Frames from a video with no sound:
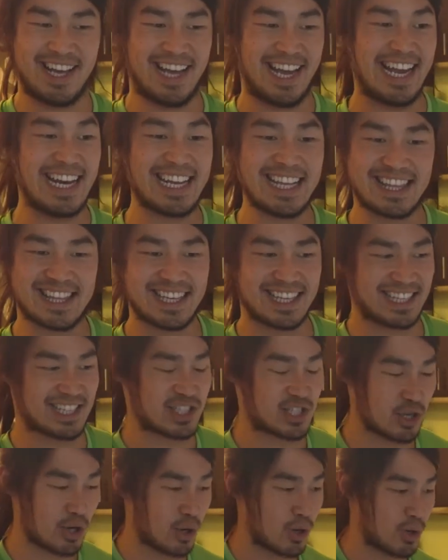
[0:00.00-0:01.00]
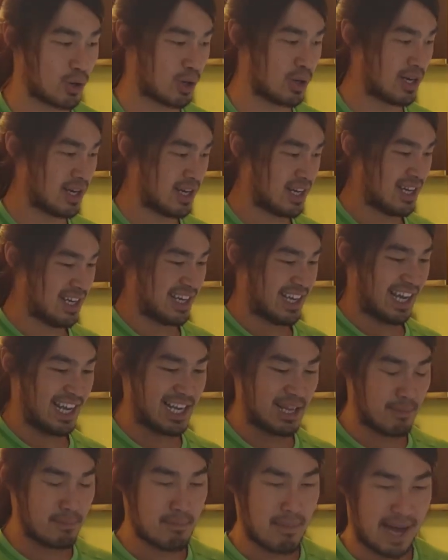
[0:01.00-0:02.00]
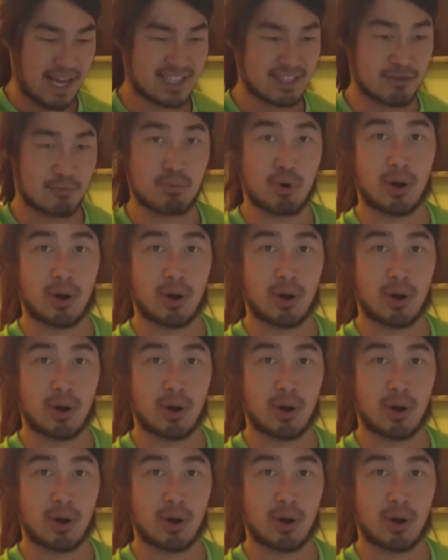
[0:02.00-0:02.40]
any massive